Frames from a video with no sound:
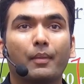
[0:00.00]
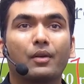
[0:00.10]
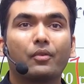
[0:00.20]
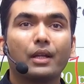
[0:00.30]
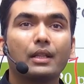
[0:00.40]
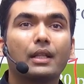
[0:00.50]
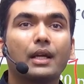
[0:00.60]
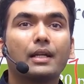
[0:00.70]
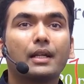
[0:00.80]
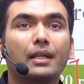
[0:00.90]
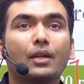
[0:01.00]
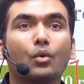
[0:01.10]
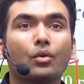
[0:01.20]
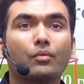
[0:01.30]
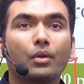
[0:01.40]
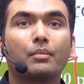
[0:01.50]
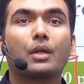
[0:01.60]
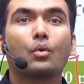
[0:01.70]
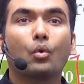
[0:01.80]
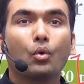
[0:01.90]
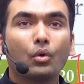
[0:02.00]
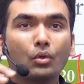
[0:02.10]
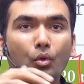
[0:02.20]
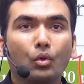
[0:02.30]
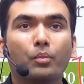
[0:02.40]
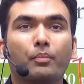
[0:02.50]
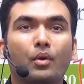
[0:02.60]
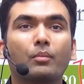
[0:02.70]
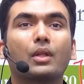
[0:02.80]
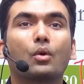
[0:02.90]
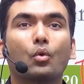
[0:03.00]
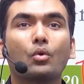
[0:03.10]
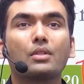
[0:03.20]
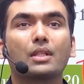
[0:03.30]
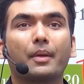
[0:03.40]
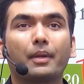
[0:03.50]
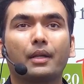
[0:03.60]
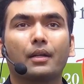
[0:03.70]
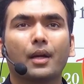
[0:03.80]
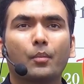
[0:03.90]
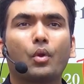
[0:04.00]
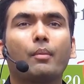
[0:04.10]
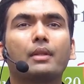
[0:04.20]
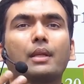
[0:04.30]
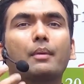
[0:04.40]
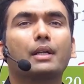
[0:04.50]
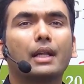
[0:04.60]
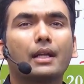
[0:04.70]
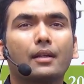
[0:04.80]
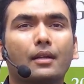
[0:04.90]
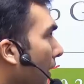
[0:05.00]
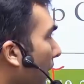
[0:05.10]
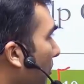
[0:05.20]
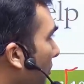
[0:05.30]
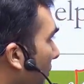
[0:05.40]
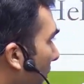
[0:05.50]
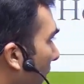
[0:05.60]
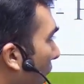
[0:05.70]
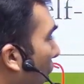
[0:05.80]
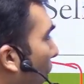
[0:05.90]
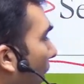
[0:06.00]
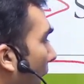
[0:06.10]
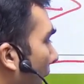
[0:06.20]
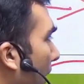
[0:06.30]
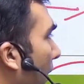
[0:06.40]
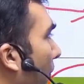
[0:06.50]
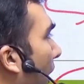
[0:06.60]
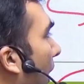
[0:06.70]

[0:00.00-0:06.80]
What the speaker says: But when they are taking loan from their own group, from their own saving, probably they will take a loan at the